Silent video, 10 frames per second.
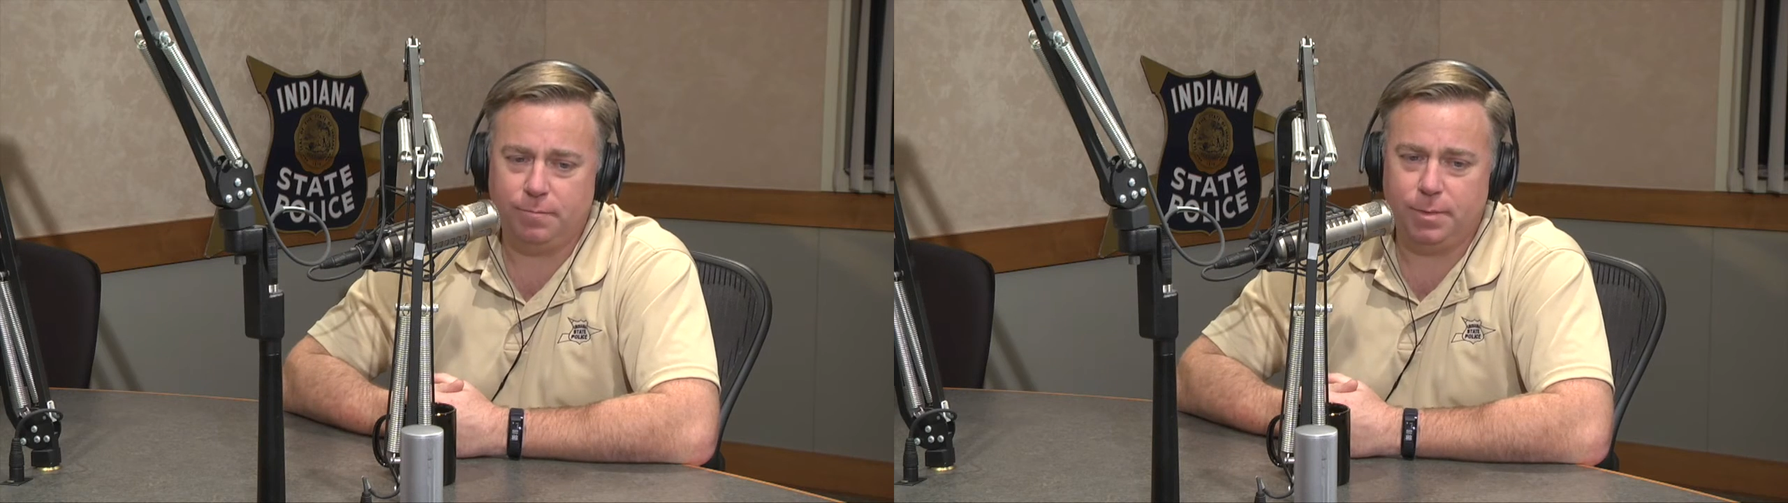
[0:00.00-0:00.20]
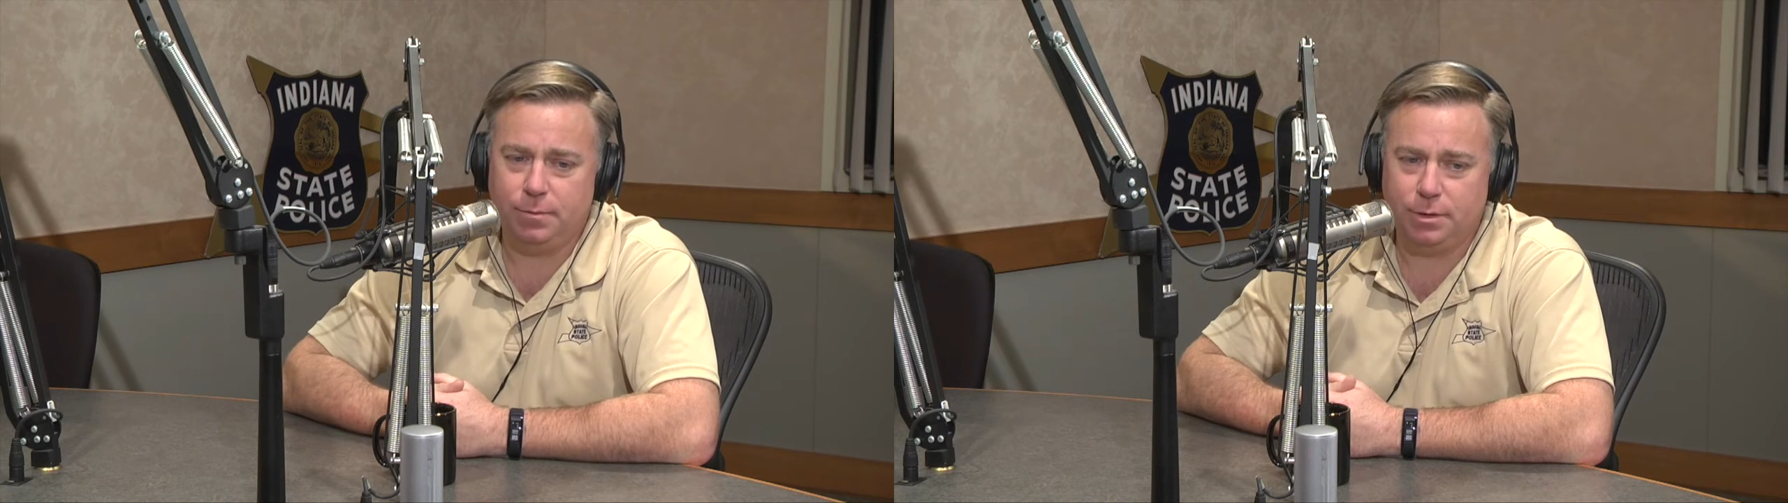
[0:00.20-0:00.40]

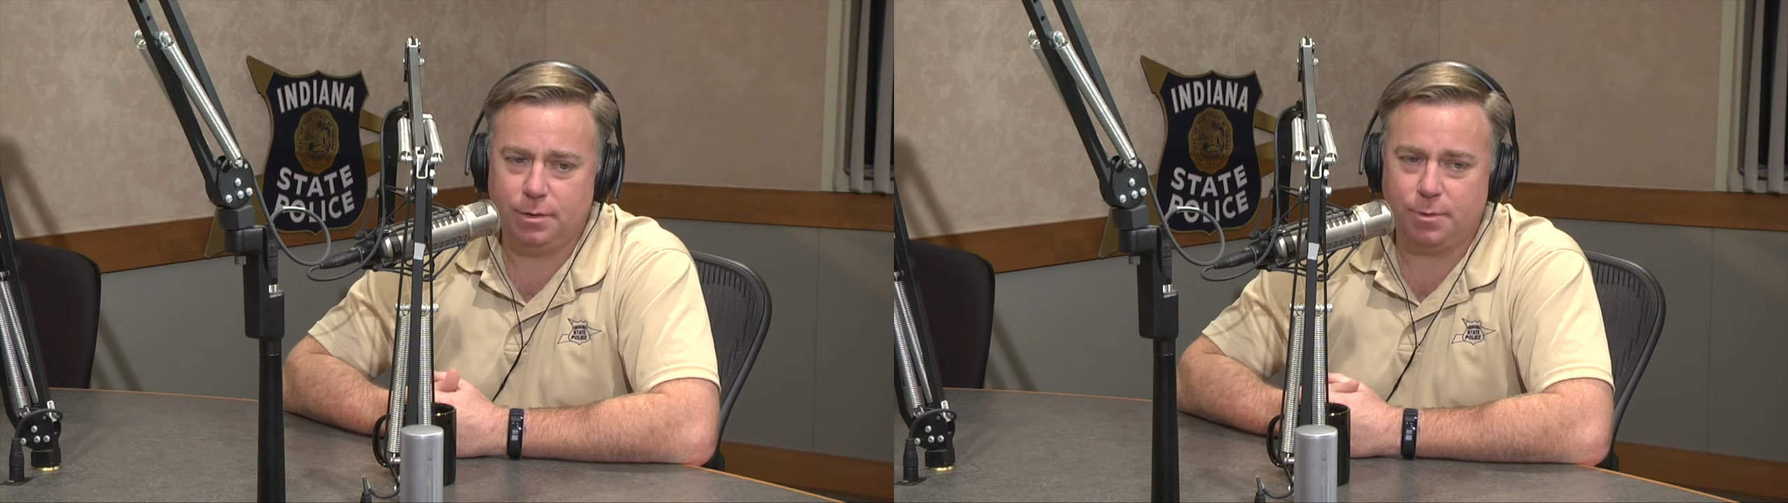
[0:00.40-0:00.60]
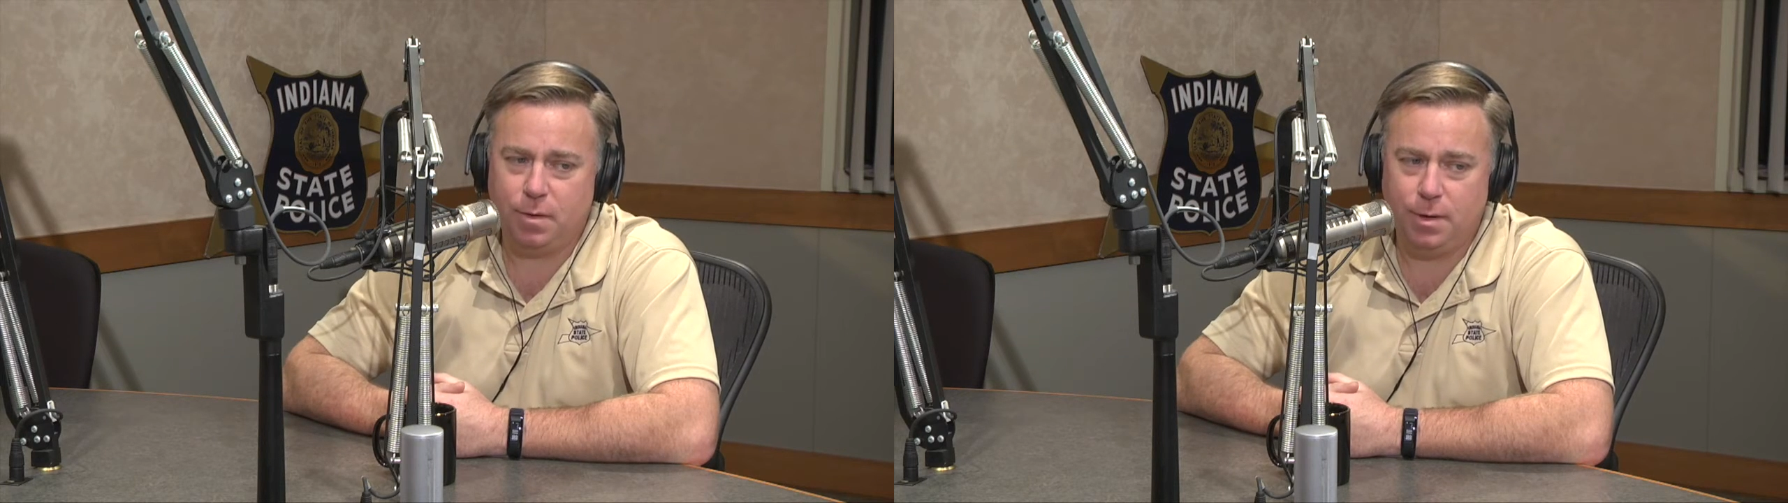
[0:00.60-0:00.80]
I've been with the
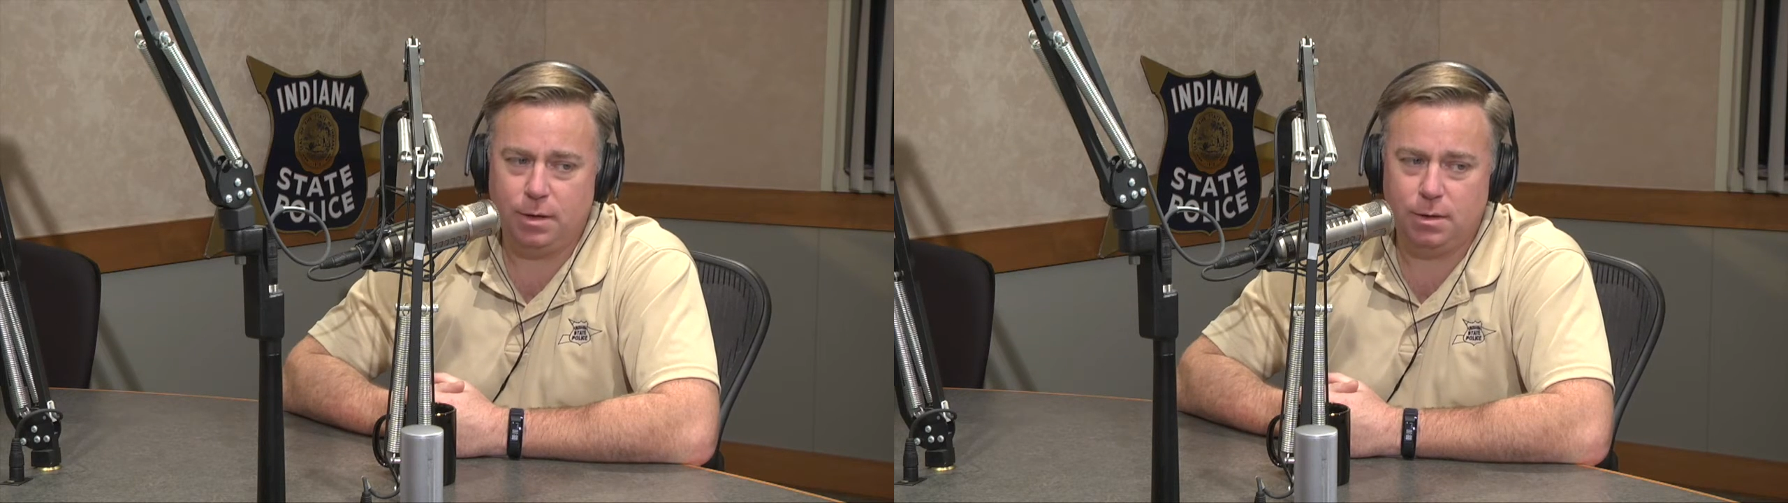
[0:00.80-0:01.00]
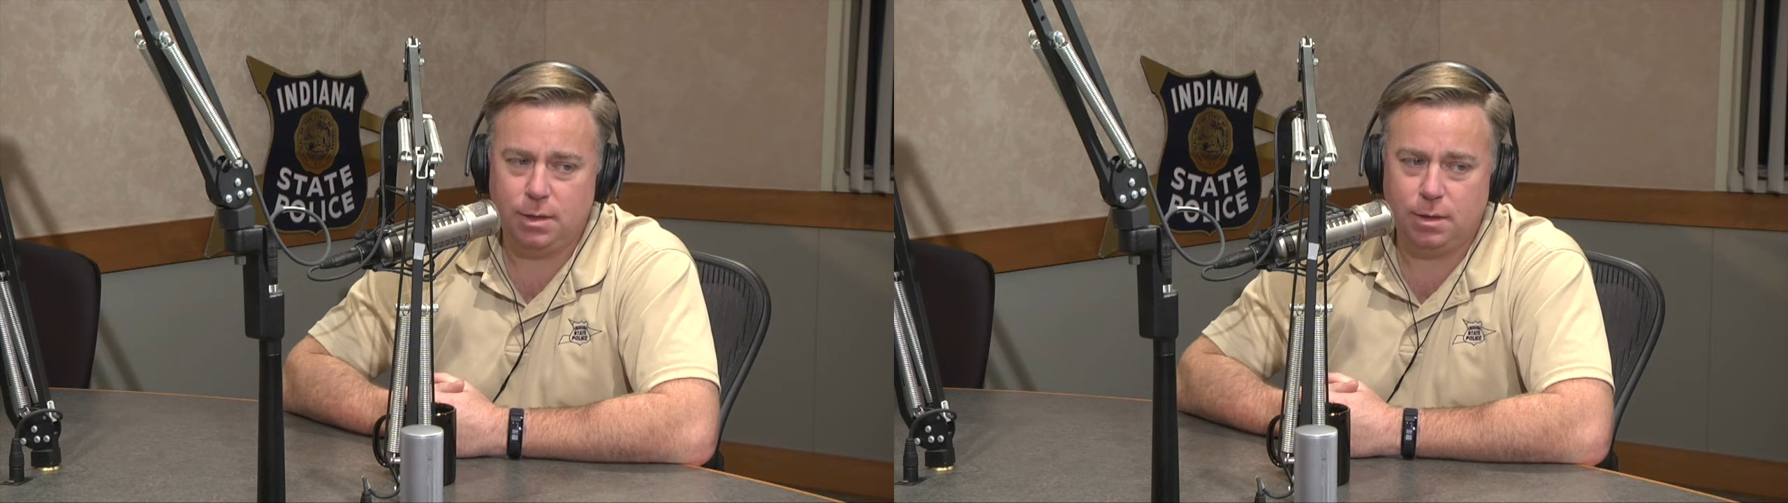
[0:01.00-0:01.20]

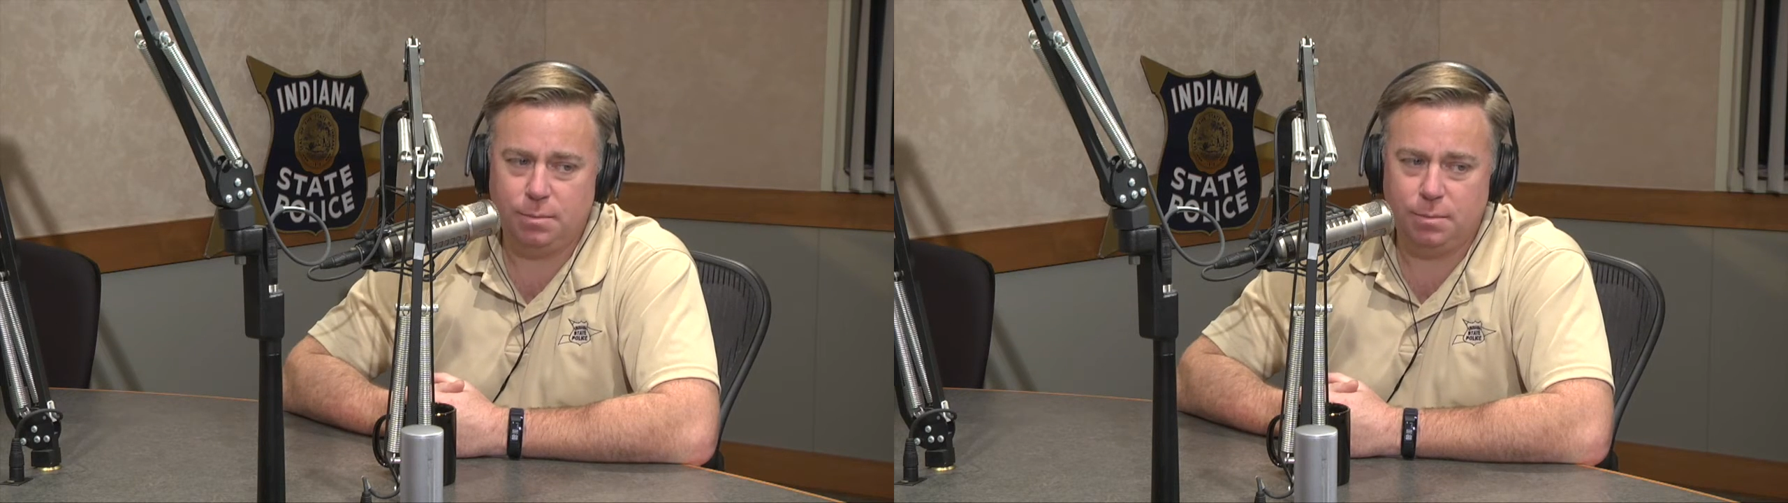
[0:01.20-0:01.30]
department uh,